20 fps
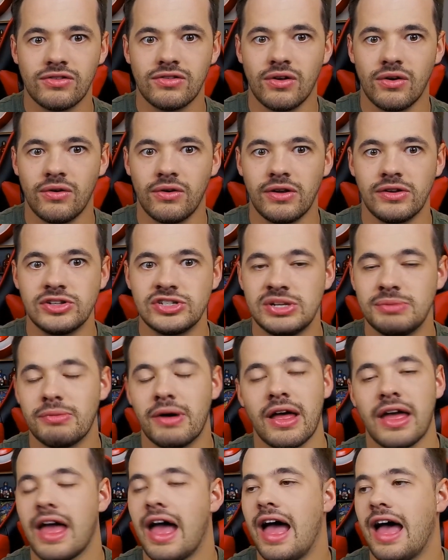so, and she
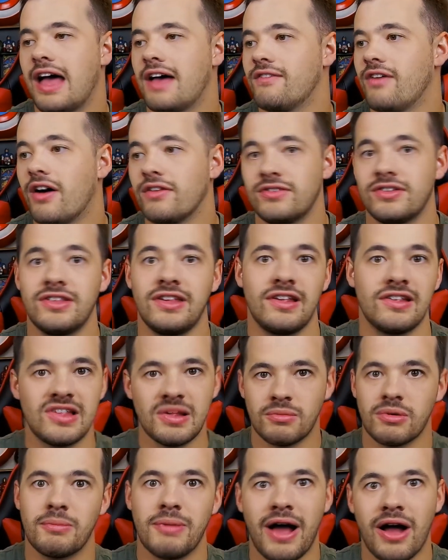might have obviously
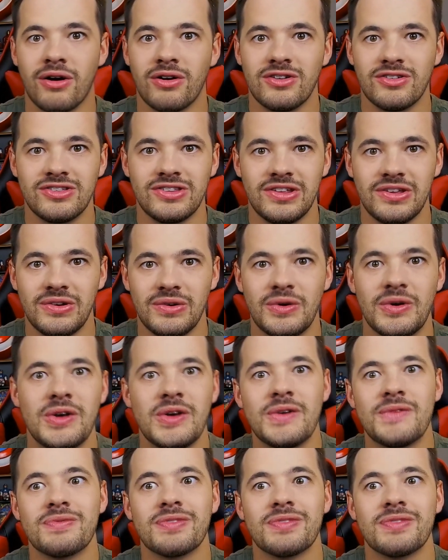similar powers to